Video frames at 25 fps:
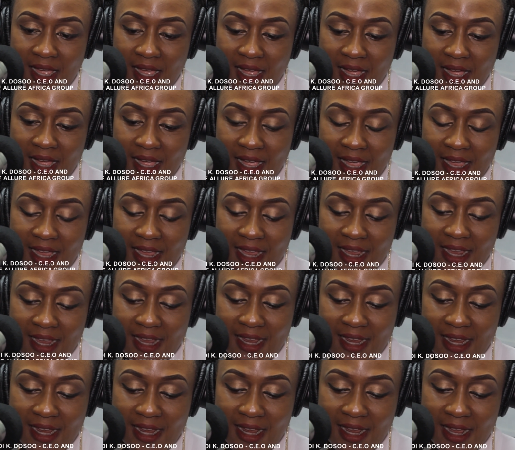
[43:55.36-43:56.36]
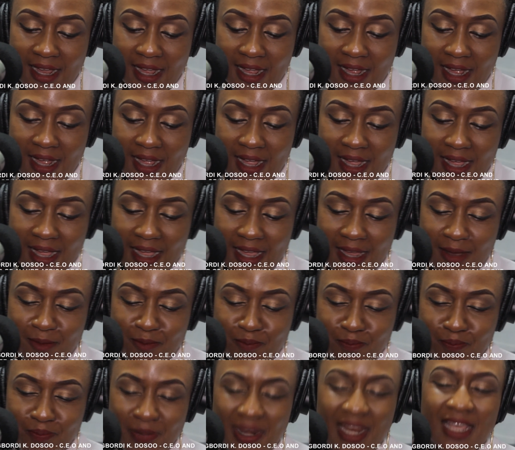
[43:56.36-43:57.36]
I
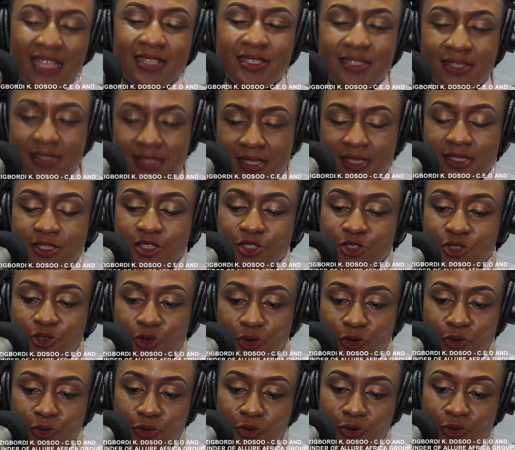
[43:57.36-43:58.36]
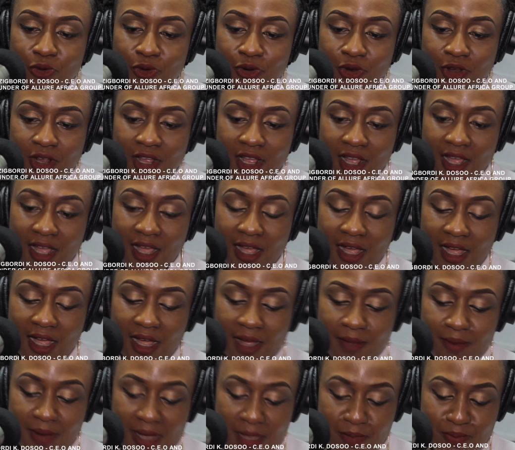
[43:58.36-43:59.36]
bless this show.
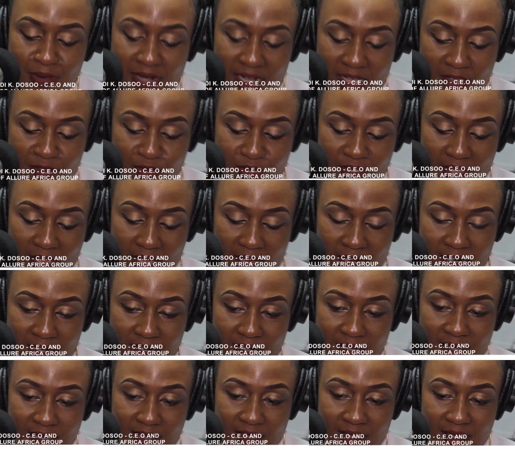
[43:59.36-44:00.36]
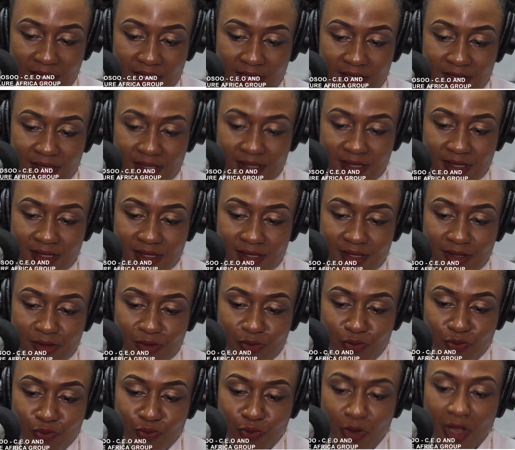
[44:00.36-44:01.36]
I believe that it's
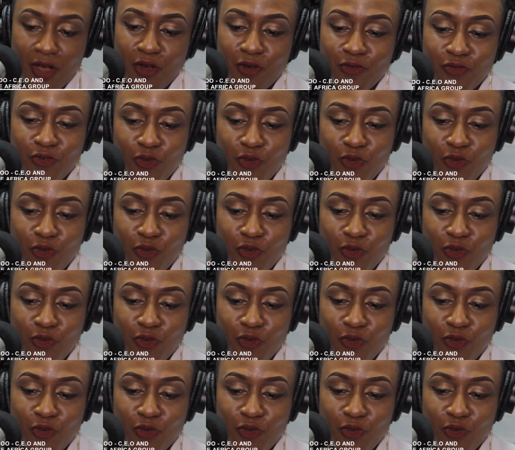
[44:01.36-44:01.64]
one of